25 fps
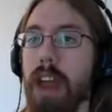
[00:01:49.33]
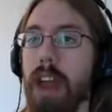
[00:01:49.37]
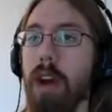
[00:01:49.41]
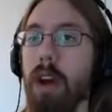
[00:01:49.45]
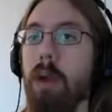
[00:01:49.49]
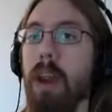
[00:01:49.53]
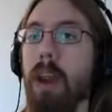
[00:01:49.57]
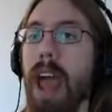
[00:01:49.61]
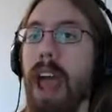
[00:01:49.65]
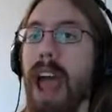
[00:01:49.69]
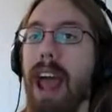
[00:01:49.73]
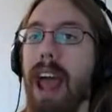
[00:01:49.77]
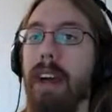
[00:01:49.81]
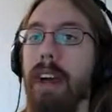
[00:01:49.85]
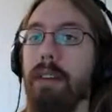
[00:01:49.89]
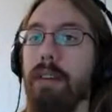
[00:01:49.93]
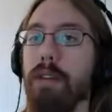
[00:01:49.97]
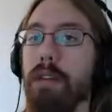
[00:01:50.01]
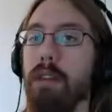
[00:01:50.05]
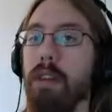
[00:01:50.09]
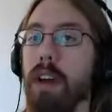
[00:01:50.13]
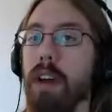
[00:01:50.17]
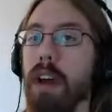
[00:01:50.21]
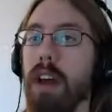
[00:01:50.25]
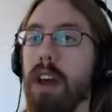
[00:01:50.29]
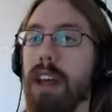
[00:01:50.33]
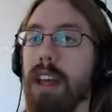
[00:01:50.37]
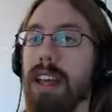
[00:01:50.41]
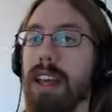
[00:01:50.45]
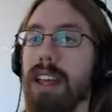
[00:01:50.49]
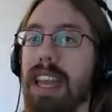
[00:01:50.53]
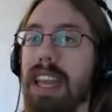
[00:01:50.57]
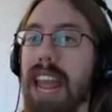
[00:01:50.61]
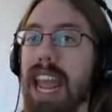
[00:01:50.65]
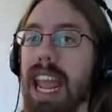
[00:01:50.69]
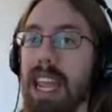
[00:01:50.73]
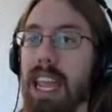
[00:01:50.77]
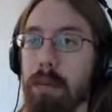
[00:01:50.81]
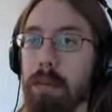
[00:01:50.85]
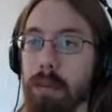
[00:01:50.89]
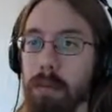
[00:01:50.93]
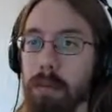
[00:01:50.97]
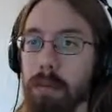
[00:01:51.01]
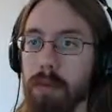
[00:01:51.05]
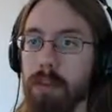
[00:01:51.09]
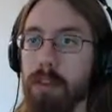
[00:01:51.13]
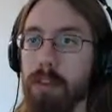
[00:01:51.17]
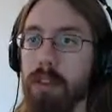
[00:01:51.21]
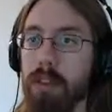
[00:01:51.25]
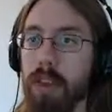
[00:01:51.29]
They don't have
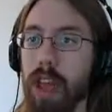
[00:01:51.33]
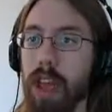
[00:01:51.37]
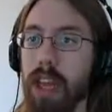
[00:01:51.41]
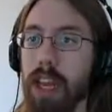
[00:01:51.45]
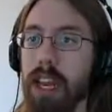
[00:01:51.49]
names,